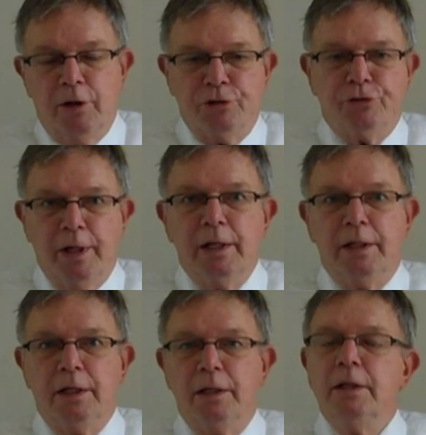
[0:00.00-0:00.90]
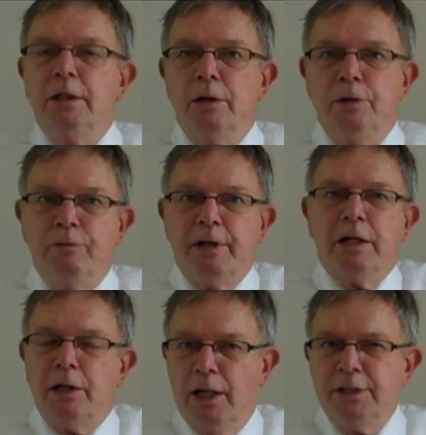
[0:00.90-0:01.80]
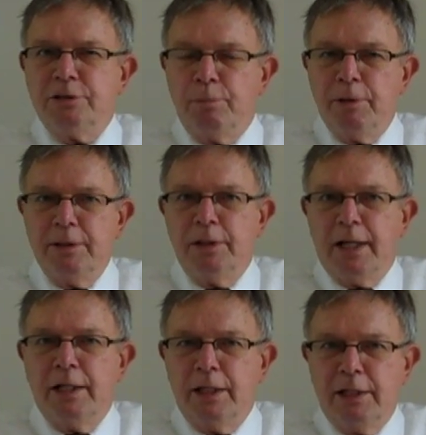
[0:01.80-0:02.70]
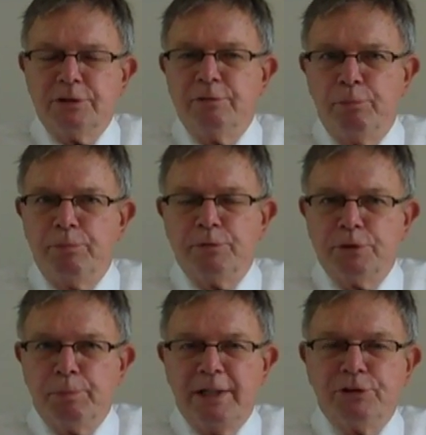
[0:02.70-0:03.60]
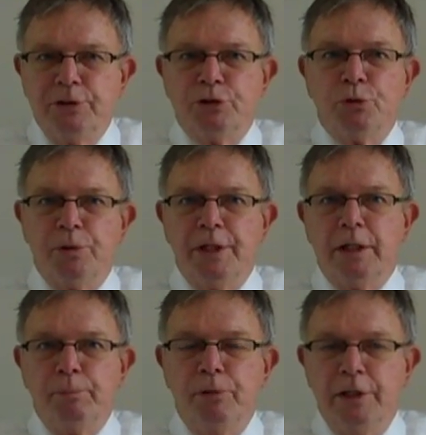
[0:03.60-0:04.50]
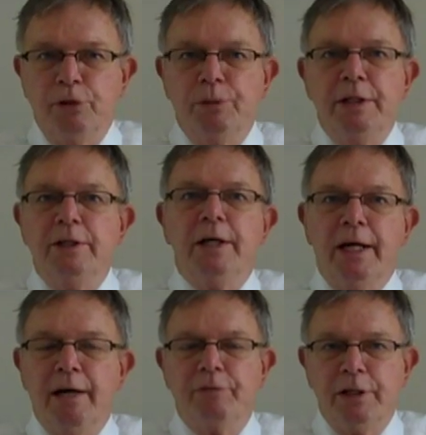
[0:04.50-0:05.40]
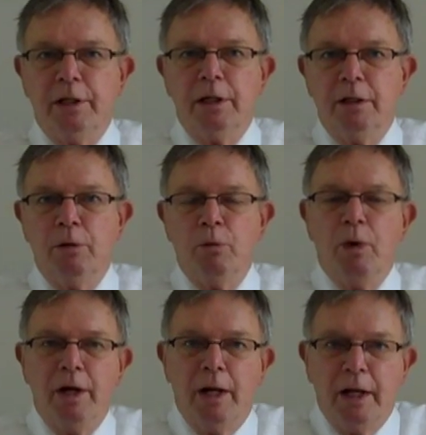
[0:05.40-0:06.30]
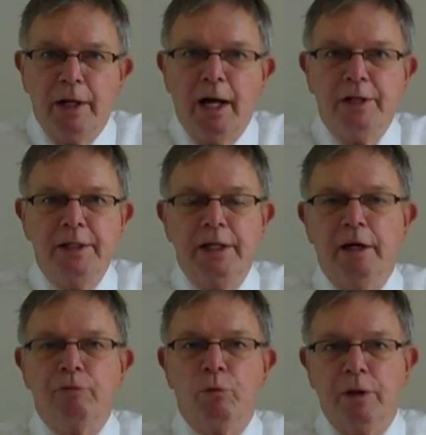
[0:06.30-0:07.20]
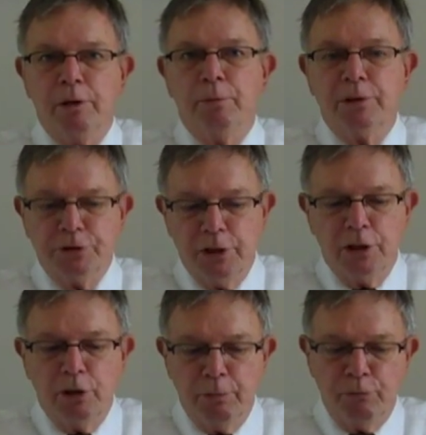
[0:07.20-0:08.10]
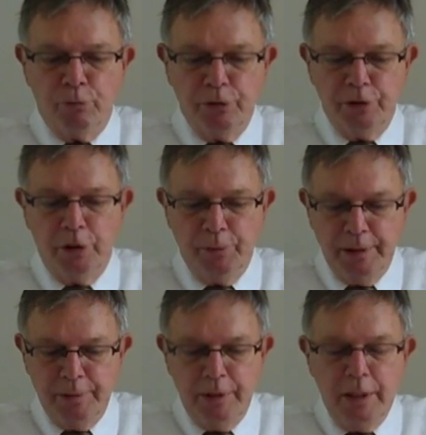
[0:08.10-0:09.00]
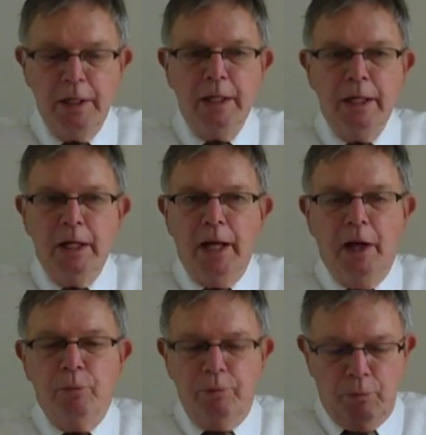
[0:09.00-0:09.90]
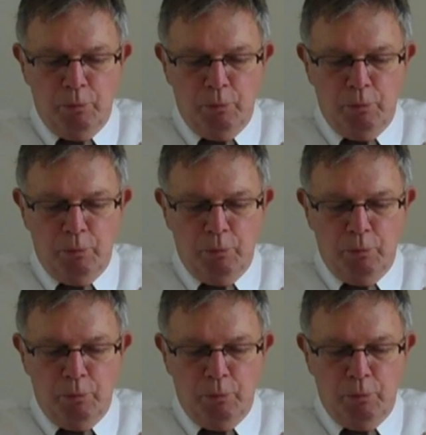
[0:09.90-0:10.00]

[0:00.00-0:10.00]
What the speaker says: Australia, you've got lots of spots in the store they could put it. You need to have an idea of where the book is going to go before you go in. And